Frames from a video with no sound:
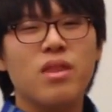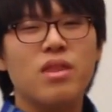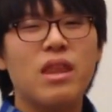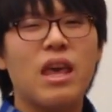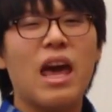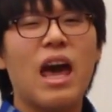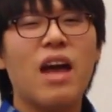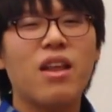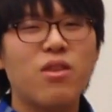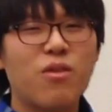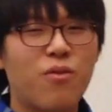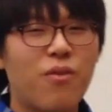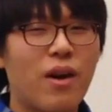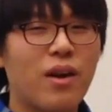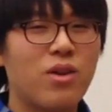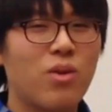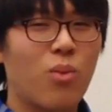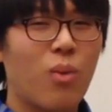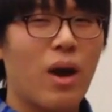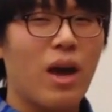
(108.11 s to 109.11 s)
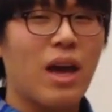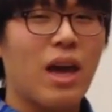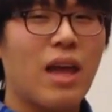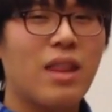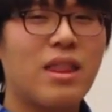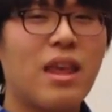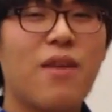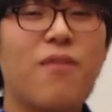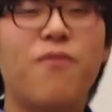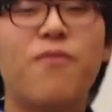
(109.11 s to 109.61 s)
They had to find a way,
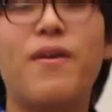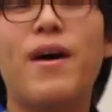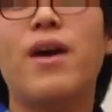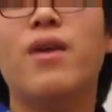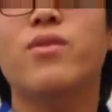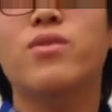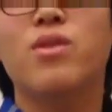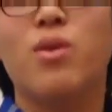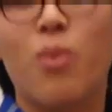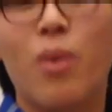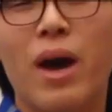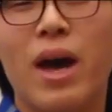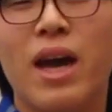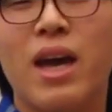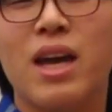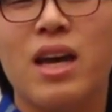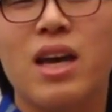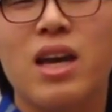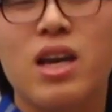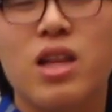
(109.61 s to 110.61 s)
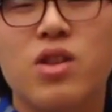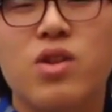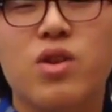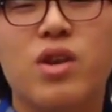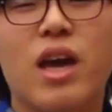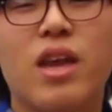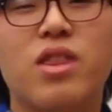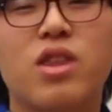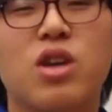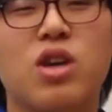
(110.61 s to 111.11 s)
and they found a way to
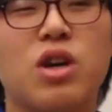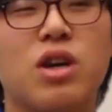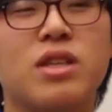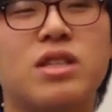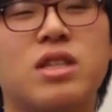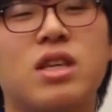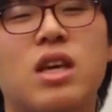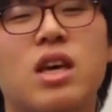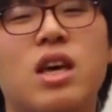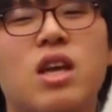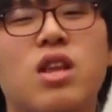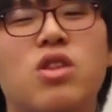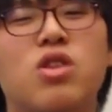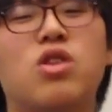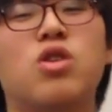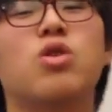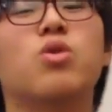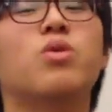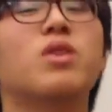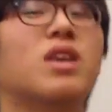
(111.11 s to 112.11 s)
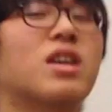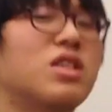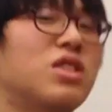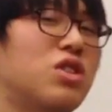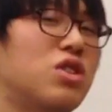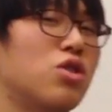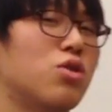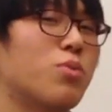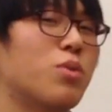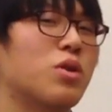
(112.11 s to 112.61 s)
get the goods to the
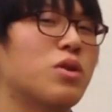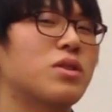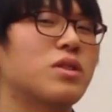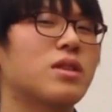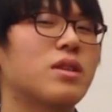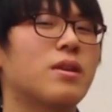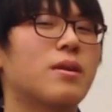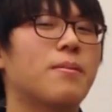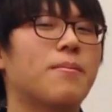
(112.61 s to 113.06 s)
consumers.